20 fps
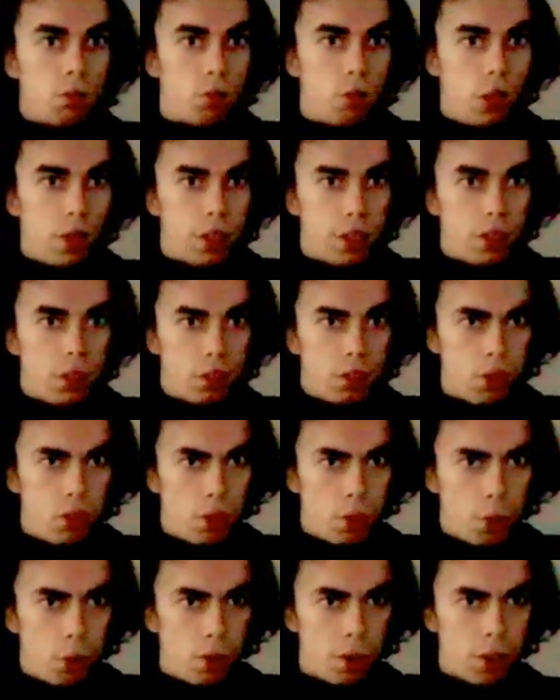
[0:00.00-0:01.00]
One
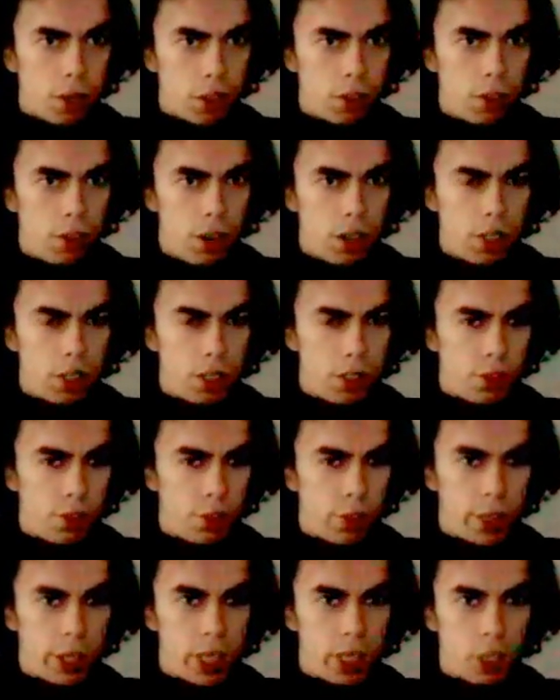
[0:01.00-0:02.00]
form of inequality
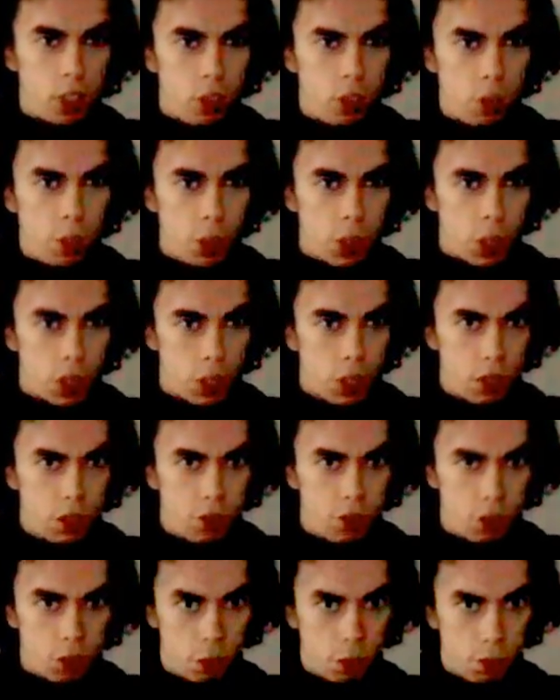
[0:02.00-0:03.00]
creates always
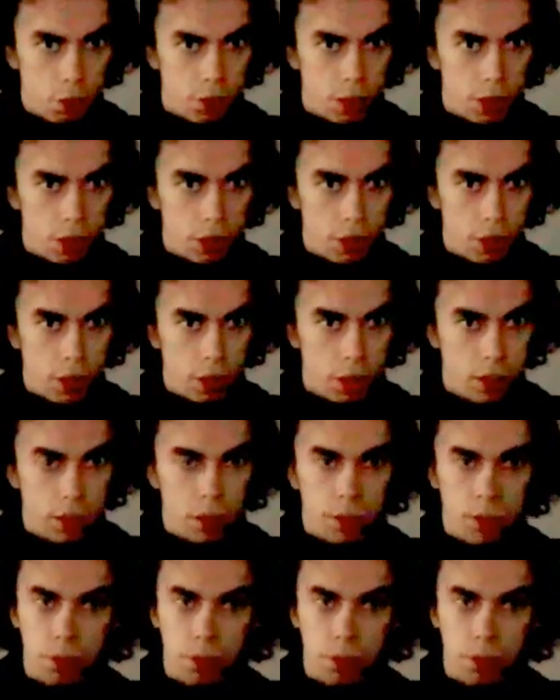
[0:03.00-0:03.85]
another form of inequality.